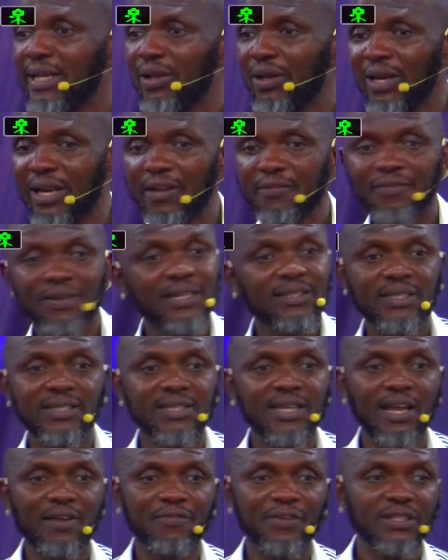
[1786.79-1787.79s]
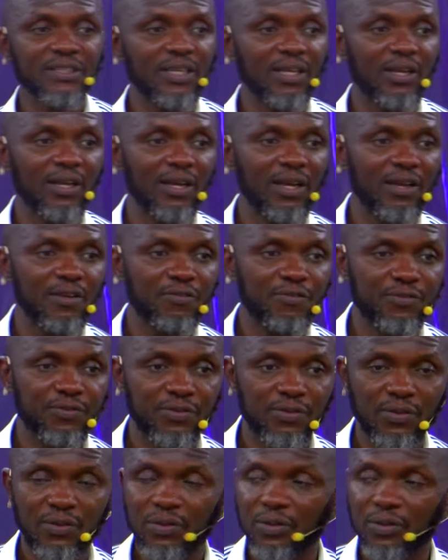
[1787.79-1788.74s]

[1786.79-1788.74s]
your life. Let his life enter your life.